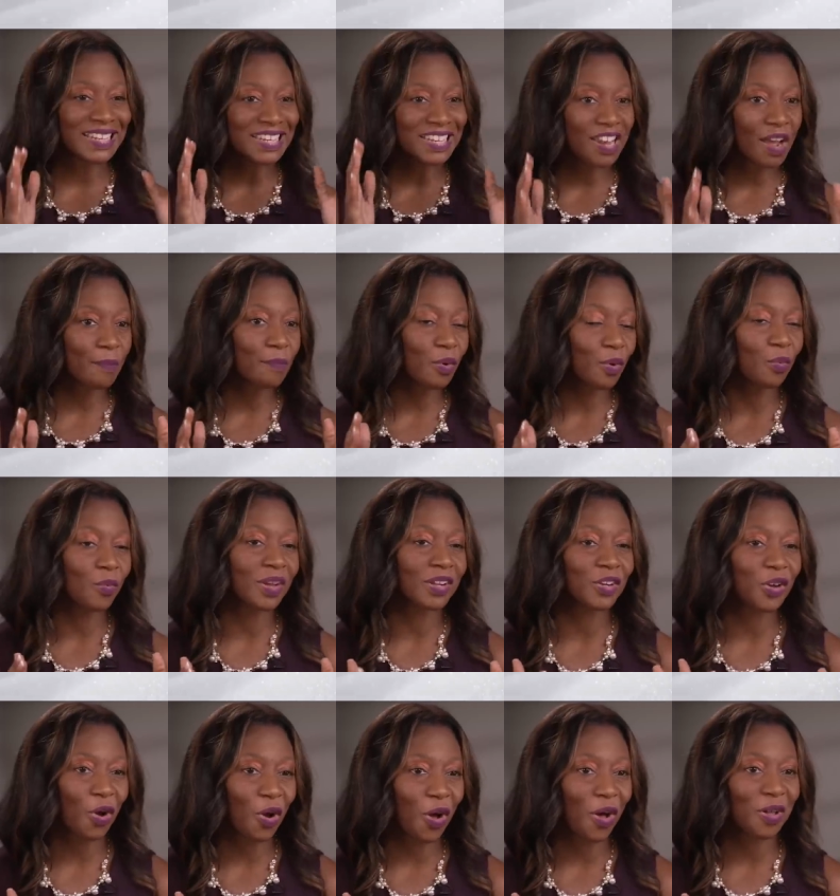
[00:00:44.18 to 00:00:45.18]
number
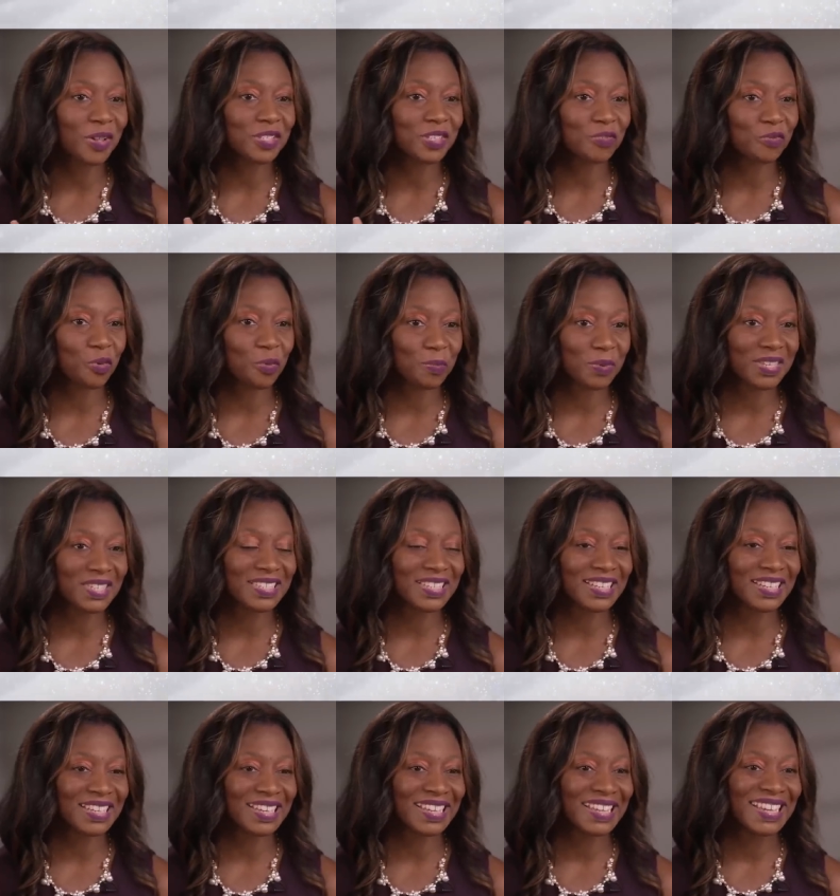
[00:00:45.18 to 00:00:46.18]
one cause of
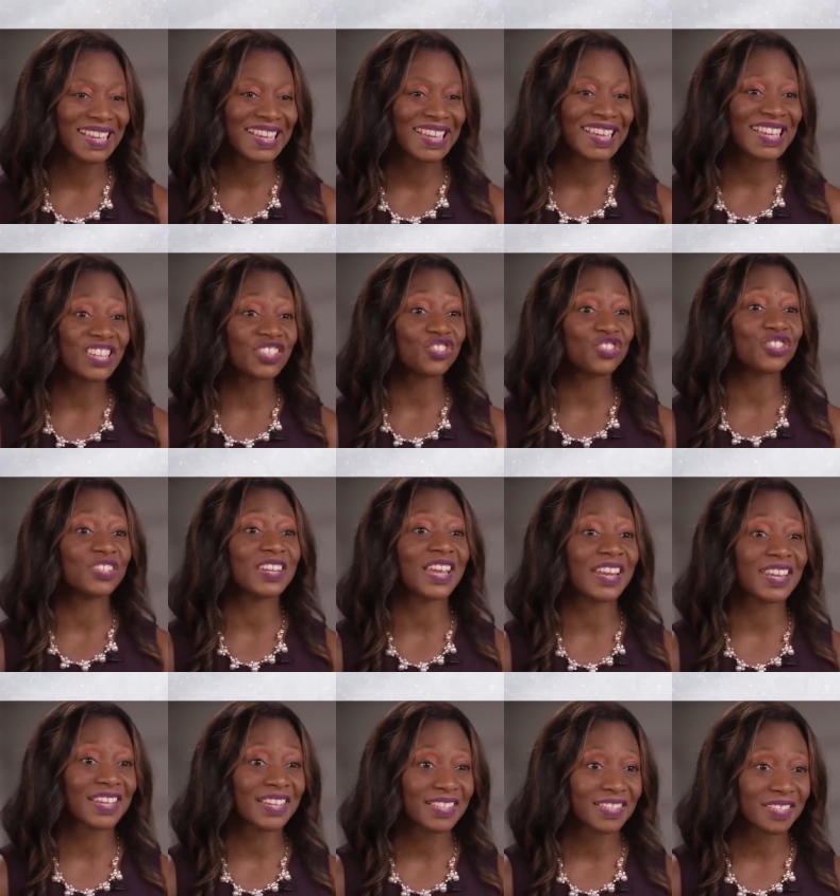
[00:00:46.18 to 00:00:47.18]
obesity is
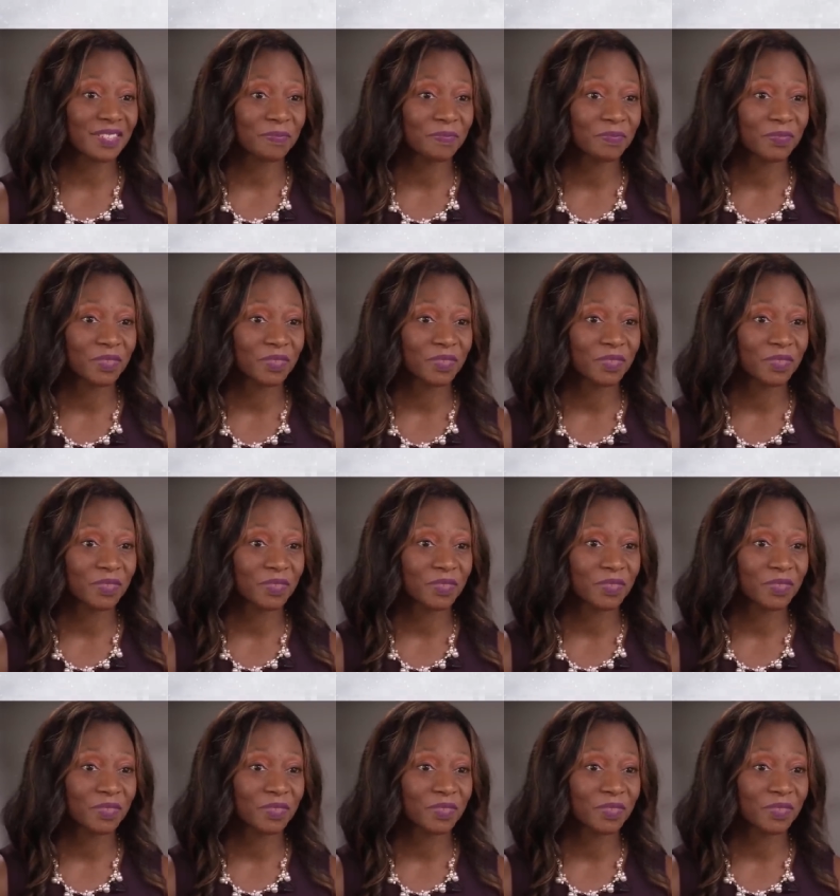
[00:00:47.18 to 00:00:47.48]
genetics.